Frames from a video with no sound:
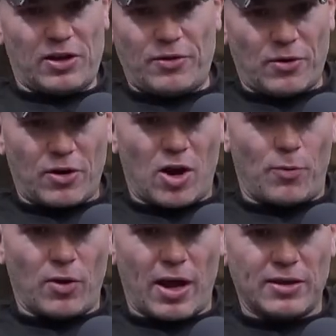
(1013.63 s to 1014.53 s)
a
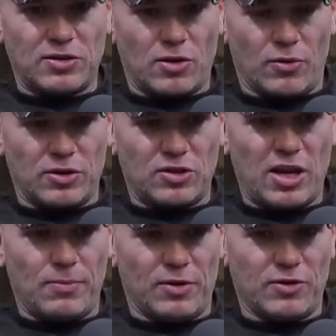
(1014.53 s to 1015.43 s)
couple guys on his
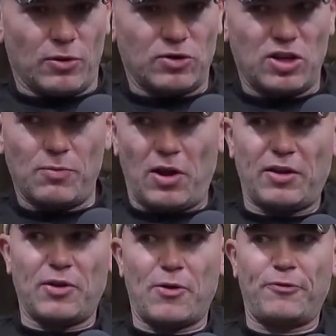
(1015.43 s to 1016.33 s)
team that don't seem
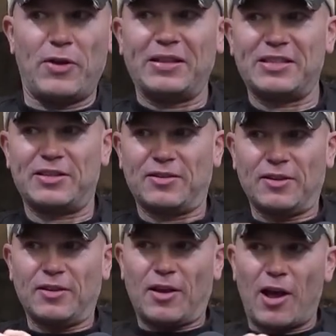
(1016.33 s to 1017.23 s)
like they're fits
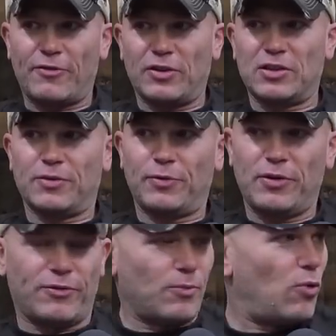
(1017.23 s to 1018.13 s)

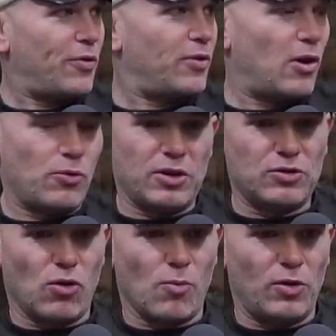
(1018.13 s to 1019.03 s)
offensively from what the Hokies
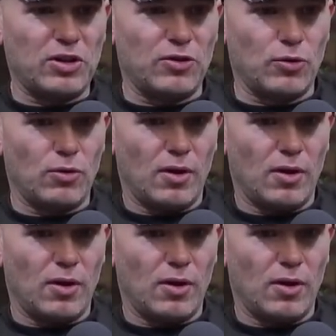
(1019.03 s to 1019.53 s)
normally do.